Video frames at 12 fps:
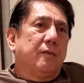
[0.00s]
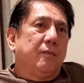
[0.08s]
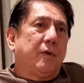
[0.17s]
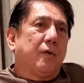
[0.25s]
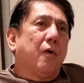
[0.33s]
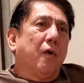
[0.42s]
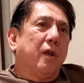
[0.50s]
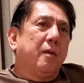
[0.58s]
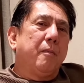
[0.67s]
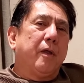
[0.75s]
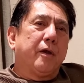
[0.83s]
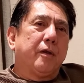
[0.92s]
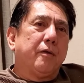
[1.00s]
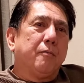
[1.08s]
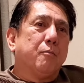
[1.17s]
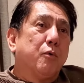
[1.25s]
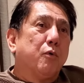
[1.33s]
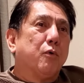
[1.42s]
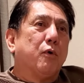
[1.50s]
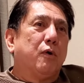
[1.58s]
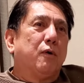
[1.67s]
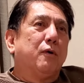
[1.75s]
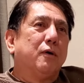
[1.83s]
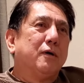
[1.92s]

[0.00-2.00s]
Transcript: We call him Erning Buko.